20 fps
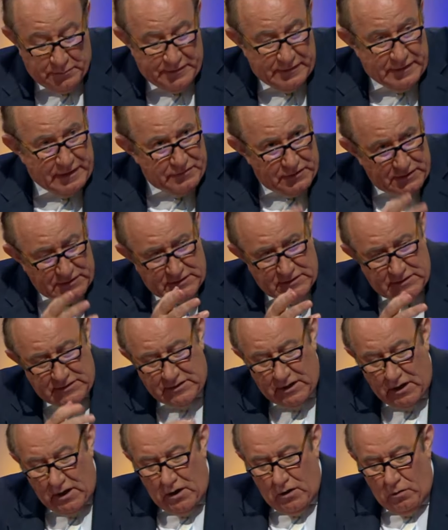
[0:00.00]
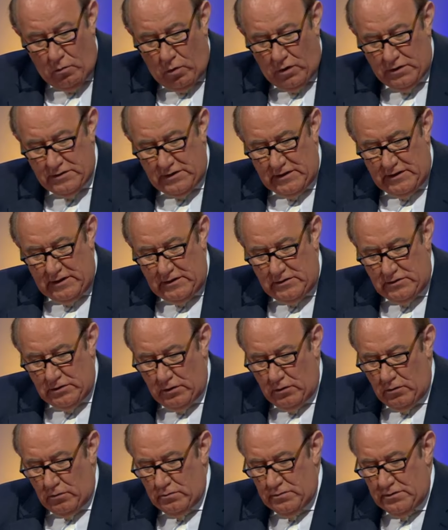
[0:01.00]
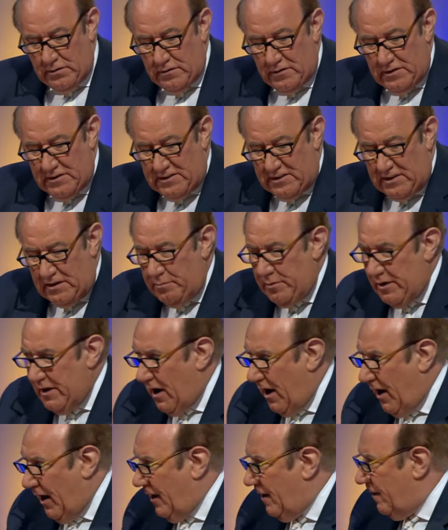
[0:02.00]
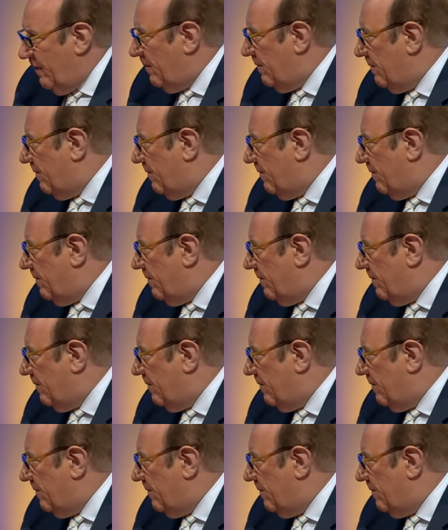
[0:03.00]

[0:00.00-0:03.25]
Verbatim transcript: if we left. This is what he told the CBI.